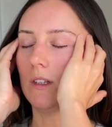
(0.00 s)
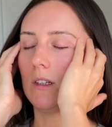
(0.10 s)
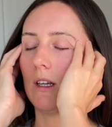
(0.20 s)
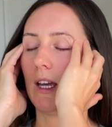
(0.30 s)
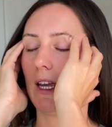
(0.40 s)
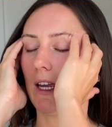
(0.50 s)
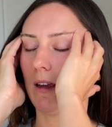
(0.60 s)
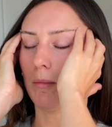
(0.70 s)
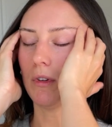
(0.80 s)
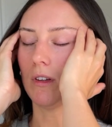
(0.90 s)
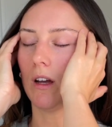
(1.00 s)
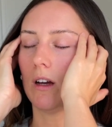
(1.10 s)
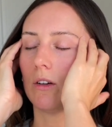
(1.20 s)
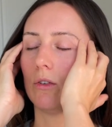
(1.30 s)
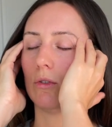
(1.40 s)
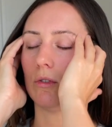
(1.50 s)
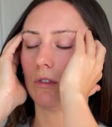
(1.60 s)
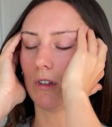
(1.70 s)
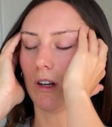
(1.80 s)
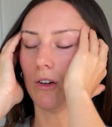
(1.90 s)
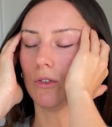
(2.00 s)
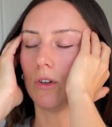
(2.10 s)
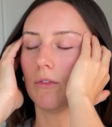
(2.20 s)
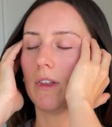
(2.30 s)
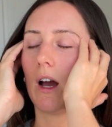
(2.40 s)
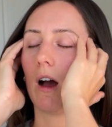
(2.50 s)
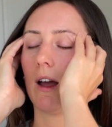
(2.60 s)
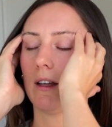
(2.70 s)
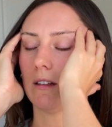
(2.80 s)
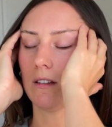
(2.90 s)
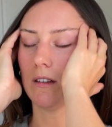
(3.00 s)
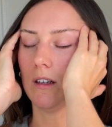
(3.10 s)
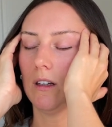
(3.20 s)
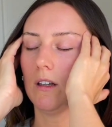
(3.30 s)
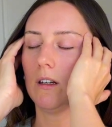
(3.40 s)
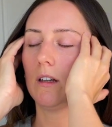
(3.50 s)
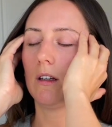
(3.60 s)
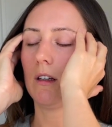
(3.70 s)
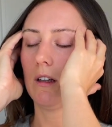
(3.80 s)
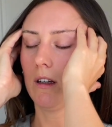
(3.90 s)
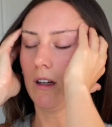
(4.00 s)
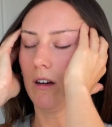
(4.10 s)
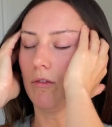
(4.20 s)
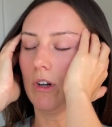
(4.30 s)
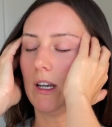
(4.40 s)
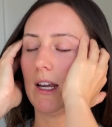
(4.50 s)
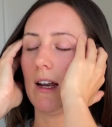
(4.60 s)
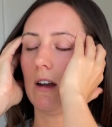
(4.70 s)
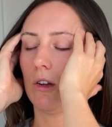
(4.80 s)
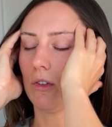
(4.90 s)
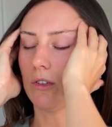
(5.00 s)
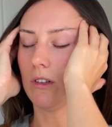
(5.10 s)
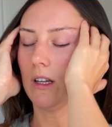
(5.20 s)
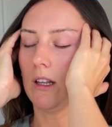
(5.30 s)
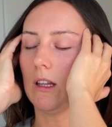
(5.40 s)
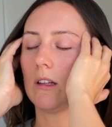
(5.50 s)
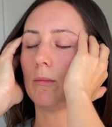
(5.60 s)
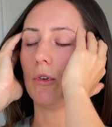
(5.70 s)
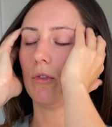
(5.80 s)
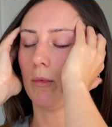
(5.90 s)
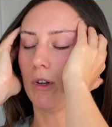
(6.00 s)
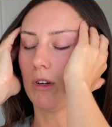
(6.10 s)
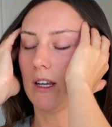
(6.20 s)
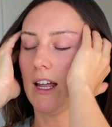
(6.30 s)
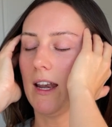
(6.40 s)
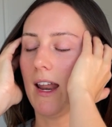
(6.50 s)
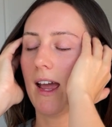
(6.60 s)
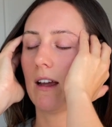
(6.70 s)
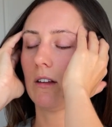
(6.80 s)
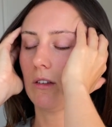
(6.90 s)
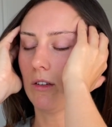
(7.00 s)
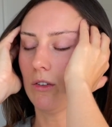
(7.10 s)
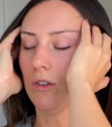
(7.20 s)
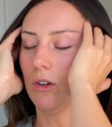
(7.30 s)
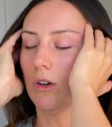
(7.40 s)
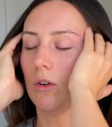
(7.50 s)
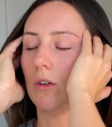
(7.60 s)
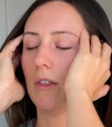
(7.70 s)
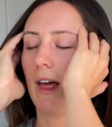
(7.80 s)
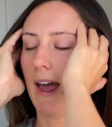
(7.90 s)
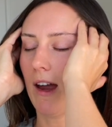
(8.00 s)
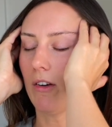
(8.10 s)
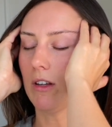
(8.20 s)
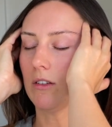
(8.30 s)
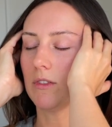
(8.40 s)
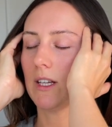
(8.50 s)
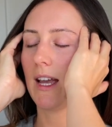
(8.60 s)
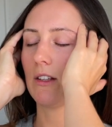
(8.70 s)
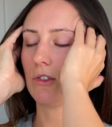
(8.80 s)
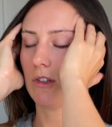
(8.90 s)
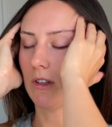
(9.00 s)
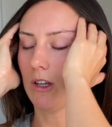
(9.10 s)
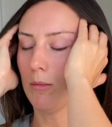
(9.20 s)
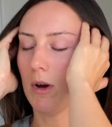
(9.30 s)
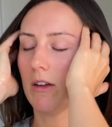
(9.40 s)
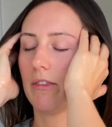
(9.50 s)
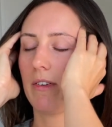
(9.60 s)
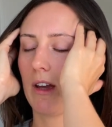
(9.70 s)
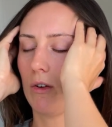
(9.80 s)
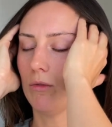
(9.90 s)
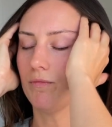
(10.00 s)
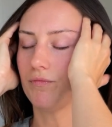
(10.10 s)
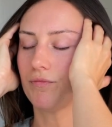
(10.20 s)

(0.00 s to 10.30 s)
Deep circles. Close off the eyes and really get lost in this movement. Connect to the areas of tension that you might feel.